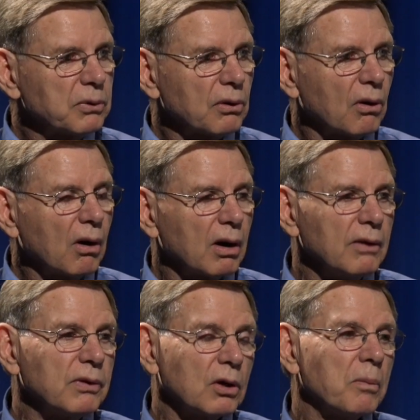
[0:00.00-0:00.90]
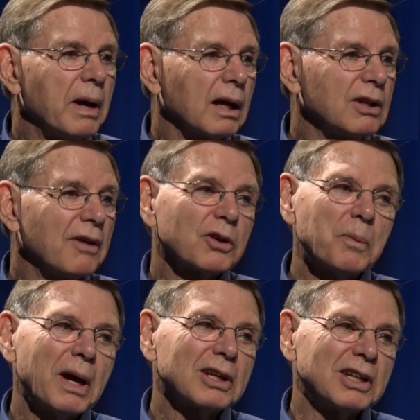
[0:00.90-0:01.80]
there are. If you go back, you have to go
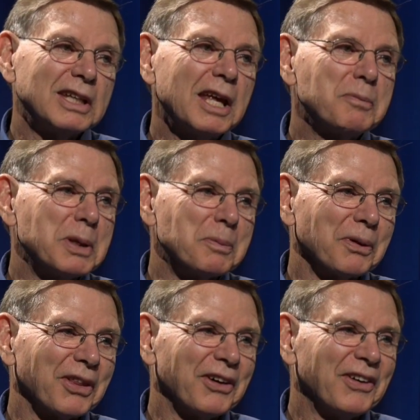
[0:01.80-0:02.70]
back to dead people, though.